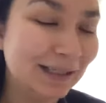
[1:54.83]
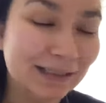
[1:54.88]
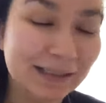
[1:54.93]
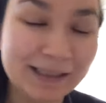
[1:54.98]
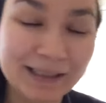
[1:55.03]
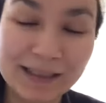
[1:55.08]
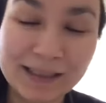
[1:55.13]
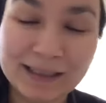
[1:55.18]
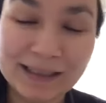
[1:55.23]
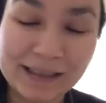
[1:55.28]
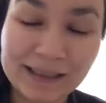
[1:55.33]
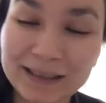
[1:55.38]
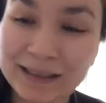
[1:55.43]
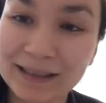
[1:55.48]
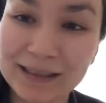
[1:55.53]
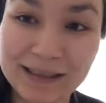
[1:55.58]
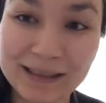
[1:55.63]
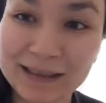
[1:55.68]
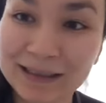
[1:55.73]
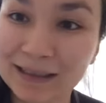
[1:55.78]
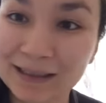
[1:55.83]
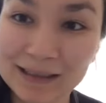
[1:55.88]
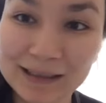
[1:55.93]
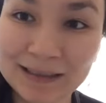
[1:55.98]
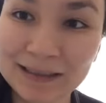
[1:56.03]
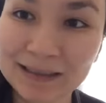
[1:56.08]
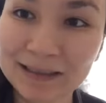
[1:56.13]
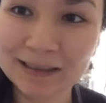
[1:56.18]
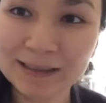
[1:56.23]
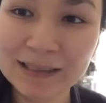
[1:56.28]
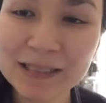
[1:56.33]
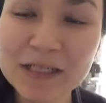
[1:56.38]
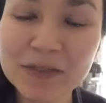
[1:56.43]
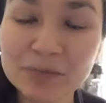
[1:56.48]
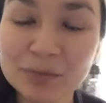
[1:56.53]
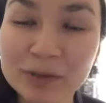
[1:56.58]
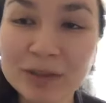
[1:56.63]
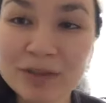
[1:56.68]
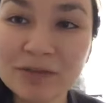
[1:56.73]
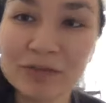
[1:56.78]
Like, it's
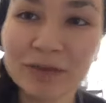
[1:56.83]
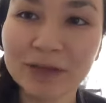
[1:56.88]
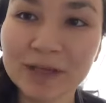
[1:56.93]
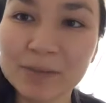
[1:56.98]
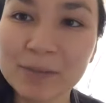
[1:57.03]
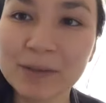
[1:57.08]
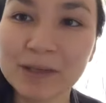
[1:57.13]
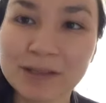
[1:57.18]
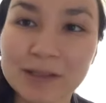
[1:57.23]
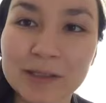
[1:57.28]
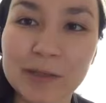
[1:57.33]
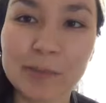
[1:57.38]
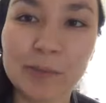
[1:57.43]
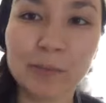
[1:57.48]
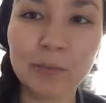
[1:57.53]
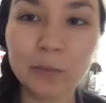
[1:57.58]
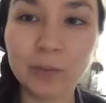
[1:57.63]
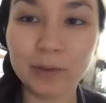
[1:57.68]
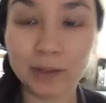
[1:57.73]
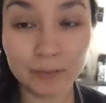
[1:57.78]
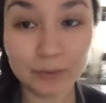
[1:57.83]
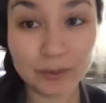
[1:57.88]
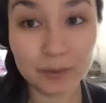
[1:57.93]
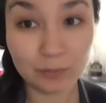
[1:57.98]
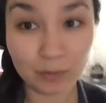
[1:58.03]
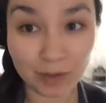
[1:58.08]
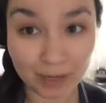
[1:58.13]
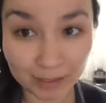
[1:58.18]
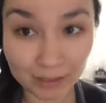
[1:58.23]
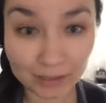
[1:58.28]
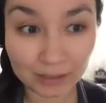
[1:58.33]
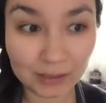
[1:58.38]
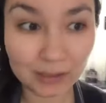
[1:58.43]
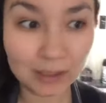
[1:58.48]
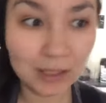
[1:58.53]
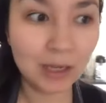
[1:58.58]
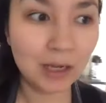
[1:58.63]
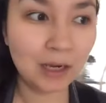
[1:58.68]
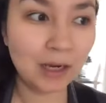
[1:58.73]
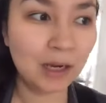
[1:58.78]
really funny because I remember when I was pregnant,
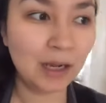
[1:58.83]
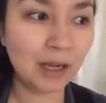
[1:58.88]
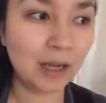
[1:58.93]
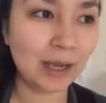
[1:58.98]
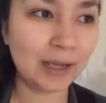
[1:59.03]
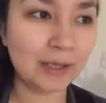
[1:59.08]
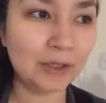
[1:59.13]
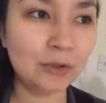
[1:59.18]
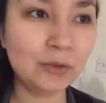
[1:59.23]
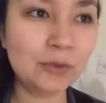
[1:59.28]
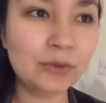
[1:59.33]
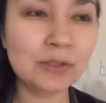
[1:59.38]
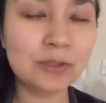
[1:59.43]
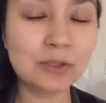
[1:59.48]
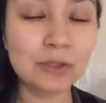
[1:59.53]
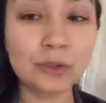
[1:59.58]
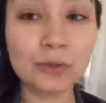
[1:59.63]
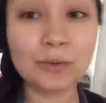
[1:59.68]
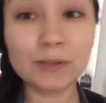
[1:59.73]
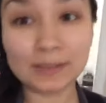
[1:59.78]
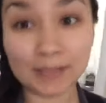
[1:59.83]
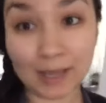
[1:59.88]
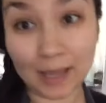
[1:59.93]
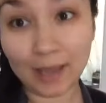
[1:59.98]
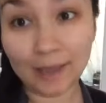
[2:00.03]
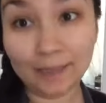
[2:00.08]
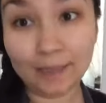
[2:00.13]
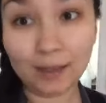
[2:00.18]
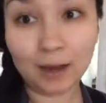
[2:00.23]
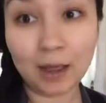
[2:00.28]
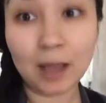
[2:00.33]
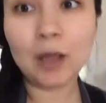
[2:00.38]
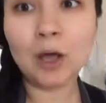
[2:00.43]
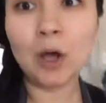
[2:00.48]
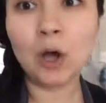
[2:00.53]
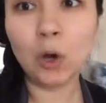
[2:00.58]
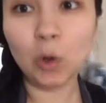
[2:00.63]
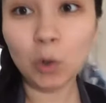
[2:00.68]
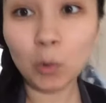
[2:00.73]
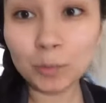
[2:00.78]
I used to say that I
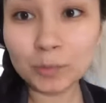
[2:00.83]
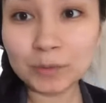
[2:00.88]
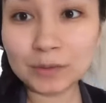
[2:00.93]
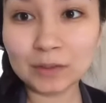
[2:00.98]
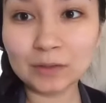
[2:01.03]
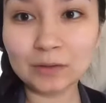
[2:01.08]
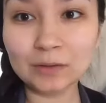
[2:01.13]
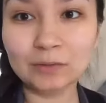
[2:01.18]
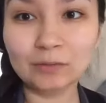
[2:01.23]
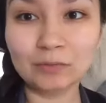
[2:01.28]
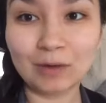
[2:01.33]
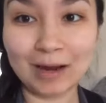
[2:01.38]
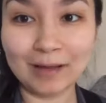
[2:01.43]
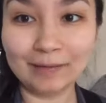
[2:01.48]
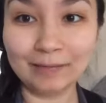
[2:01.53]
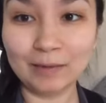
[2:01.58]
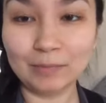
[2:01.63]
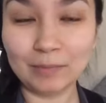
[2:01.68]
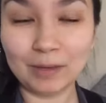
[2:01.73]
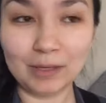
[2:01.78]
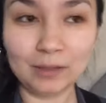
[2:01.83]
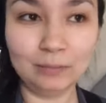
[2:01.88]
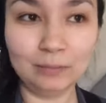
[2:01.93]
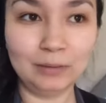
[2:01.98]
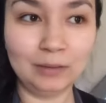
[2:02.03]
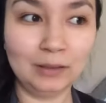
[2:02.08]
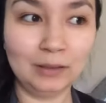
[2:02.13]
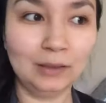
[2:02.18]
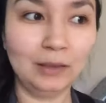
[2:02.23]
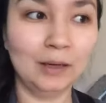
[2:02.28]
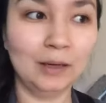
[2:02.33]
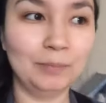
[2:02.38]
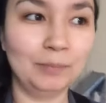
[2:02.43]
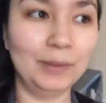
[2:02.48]
hoped Riley made me a